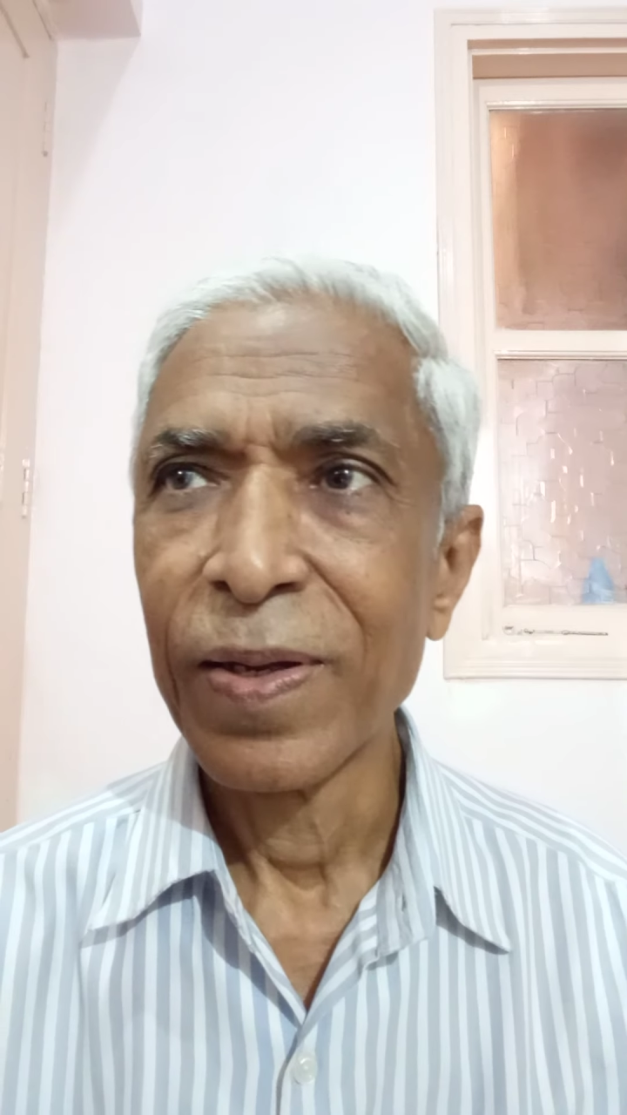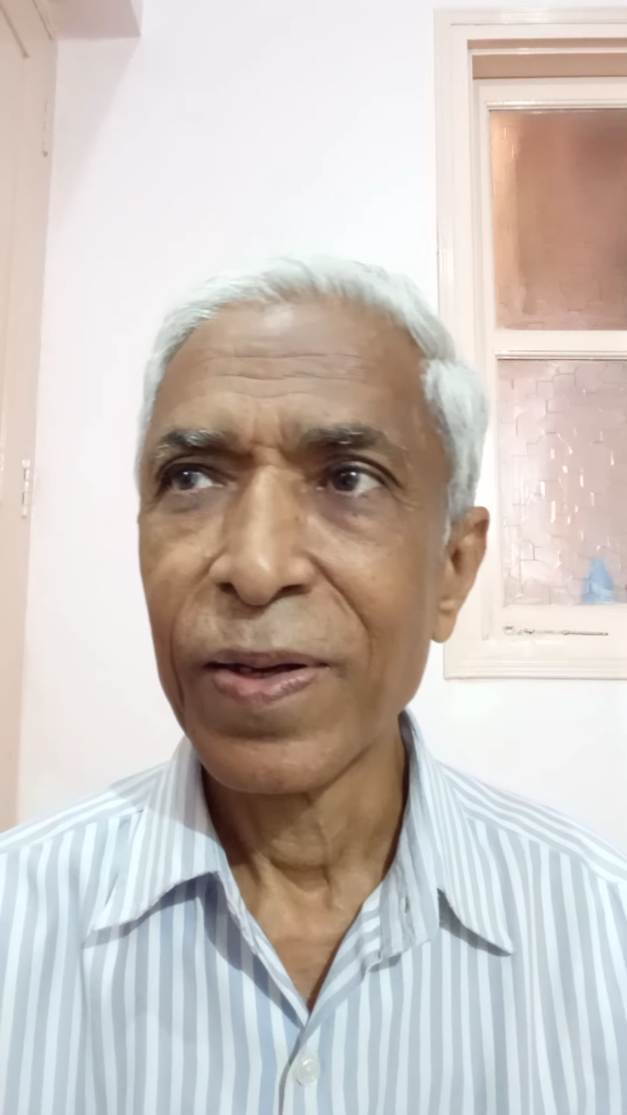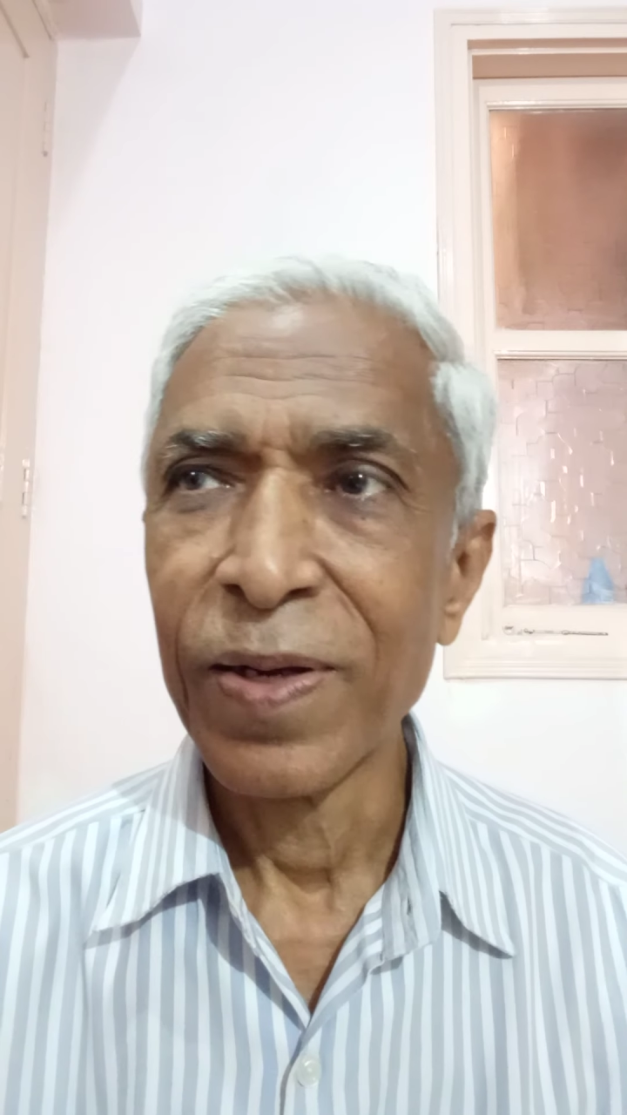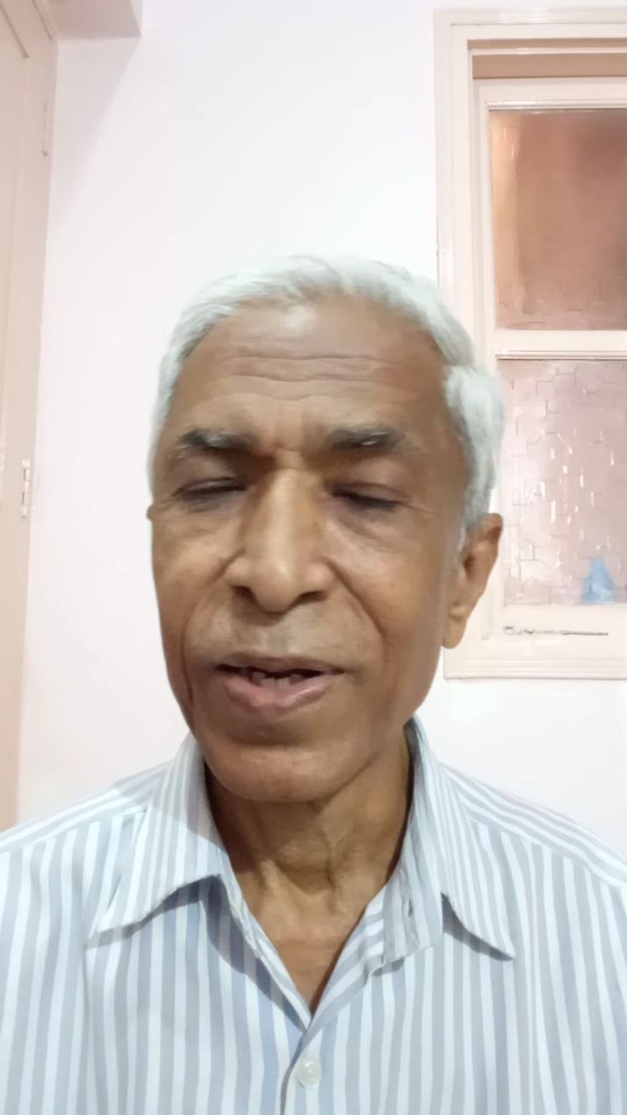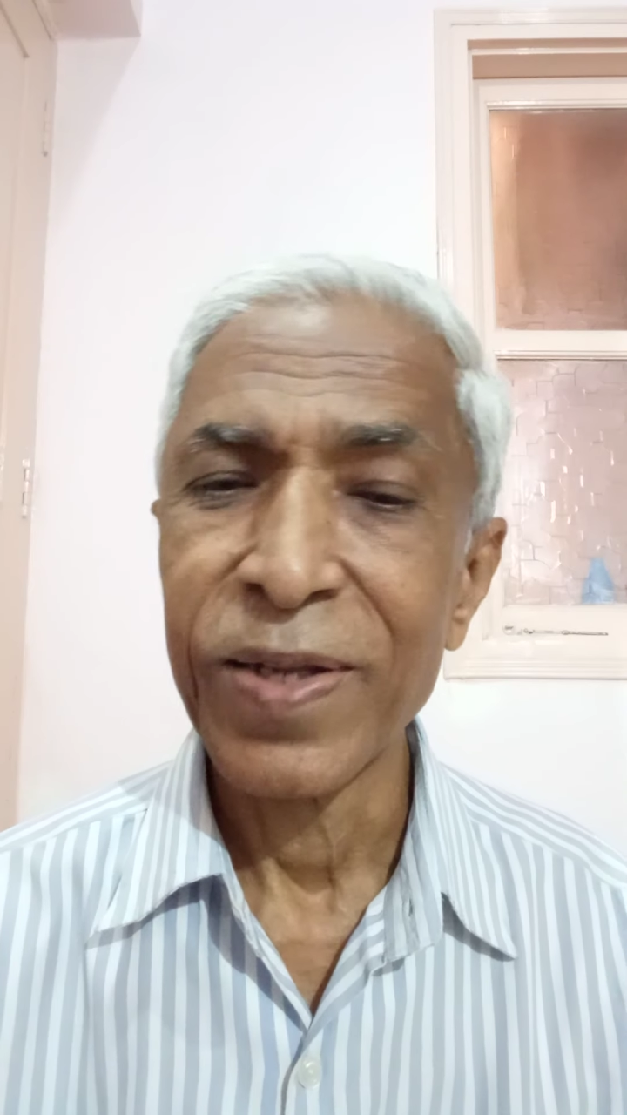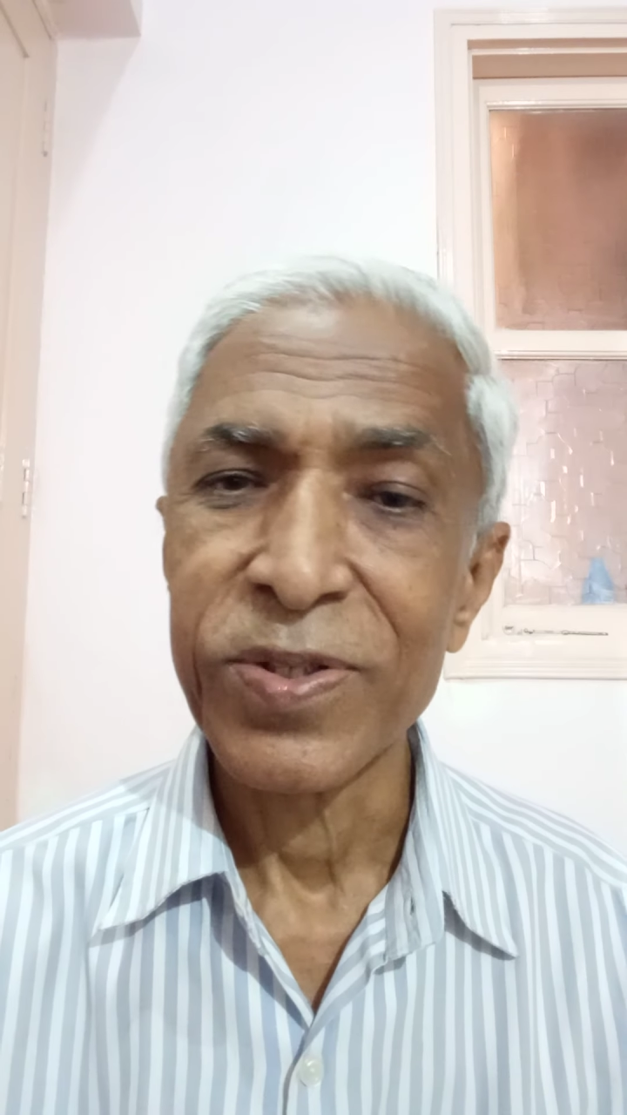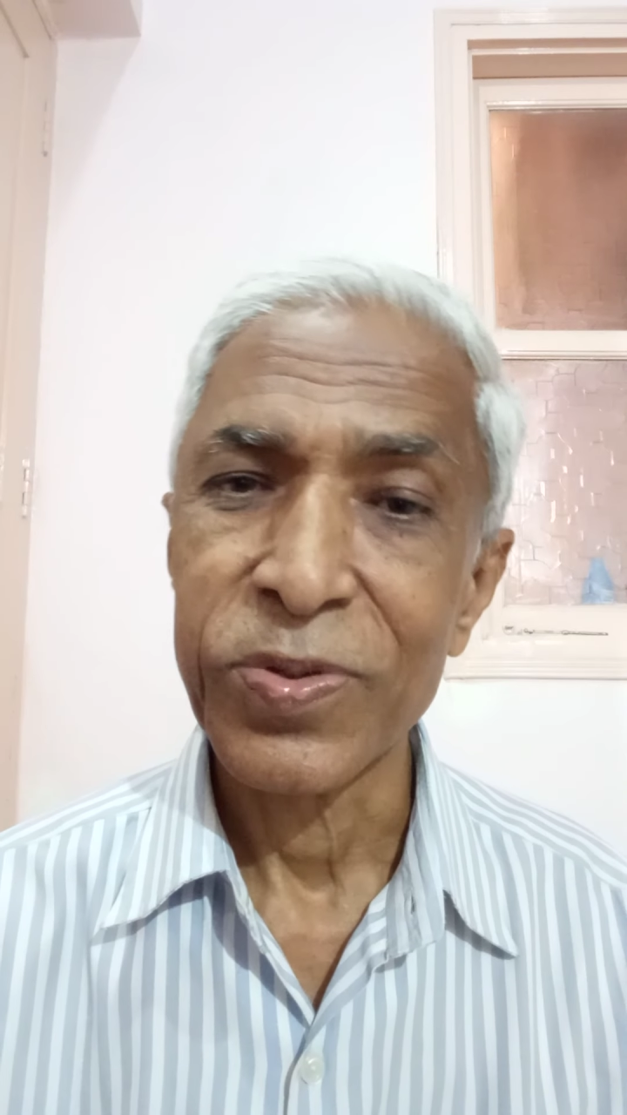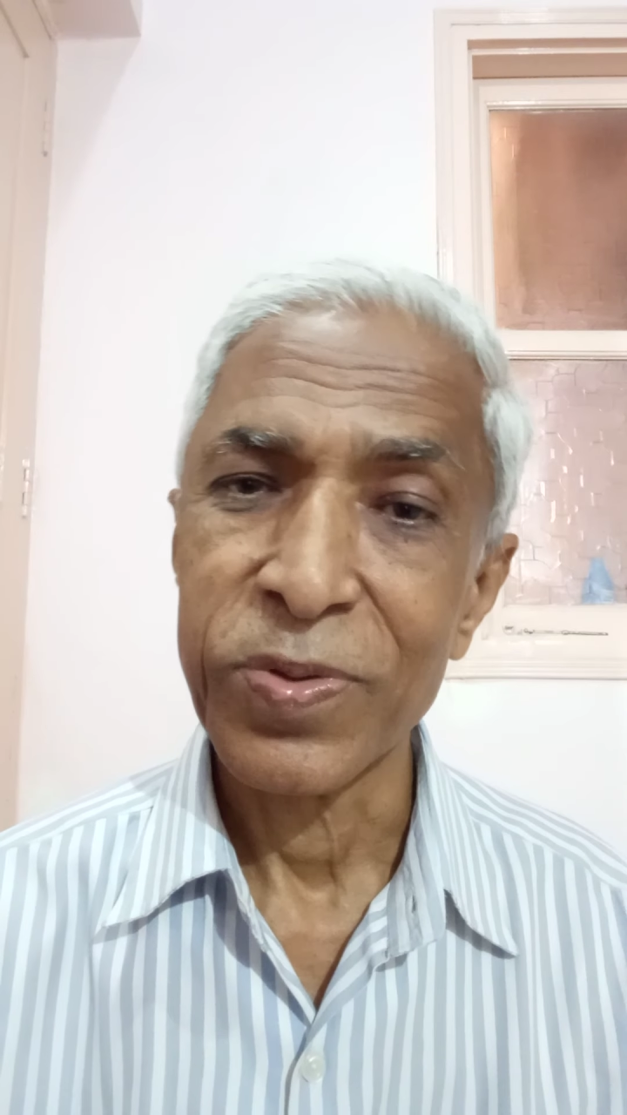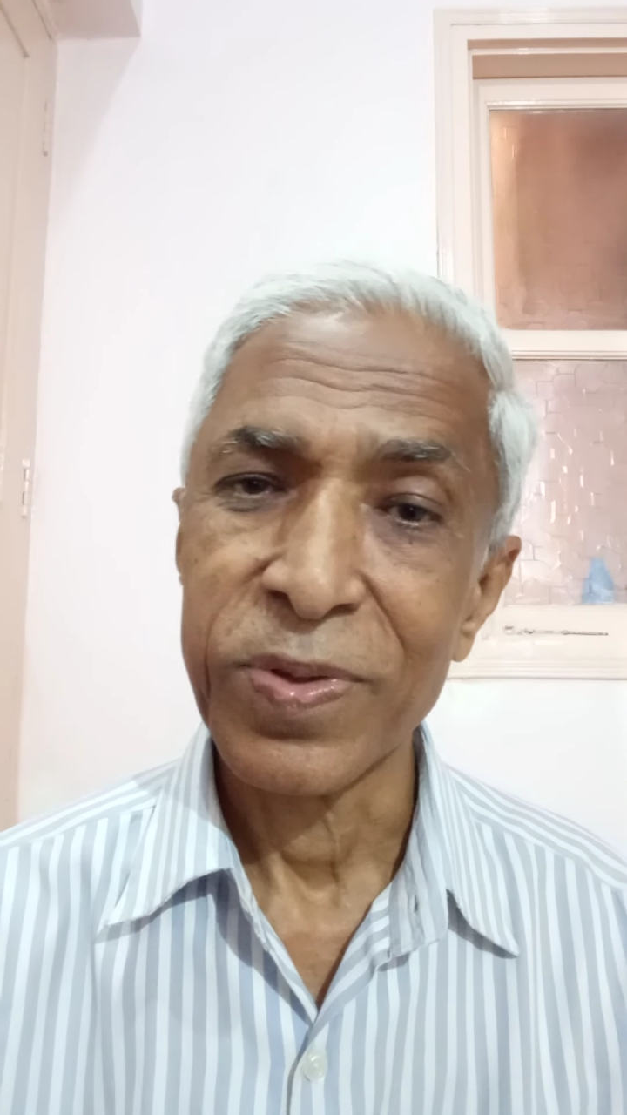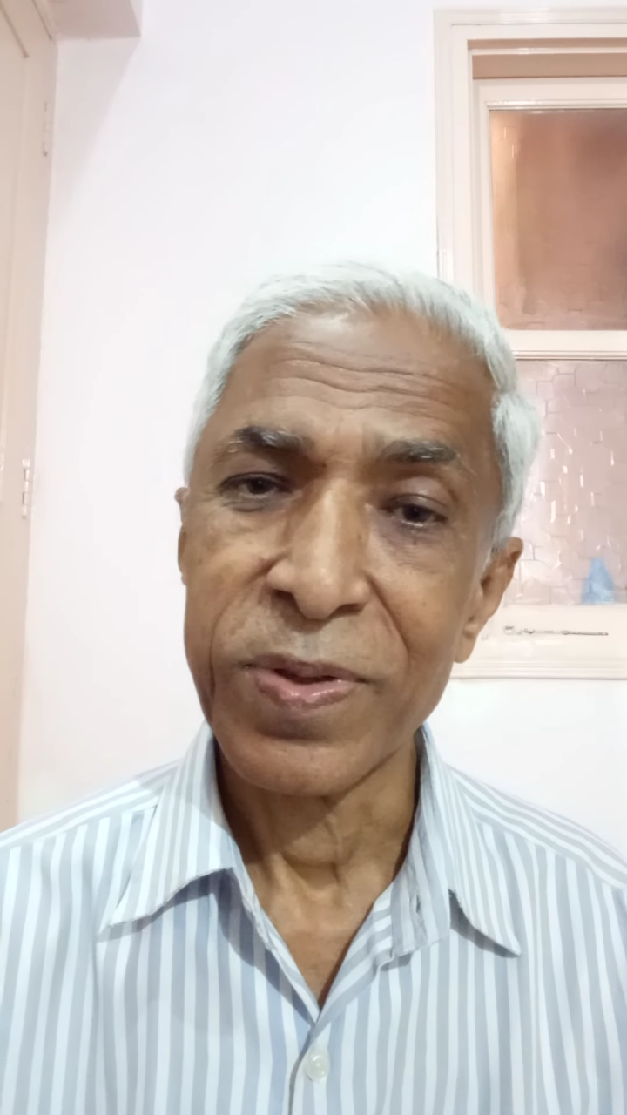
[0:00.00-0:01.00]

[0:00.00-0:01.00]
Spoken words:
lead us to